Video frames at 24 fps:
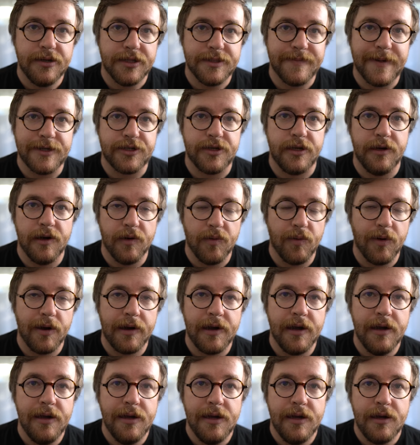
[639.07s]
especially her
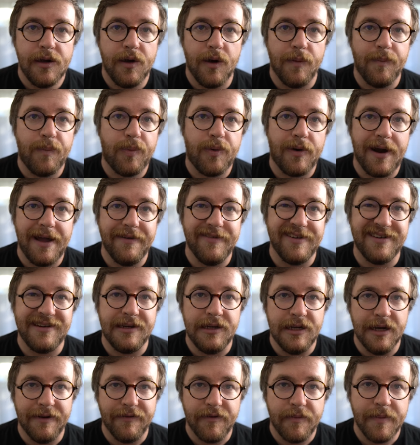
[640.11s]
work called
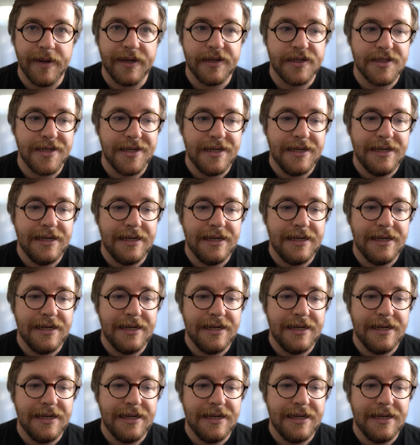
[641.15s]
Private Government,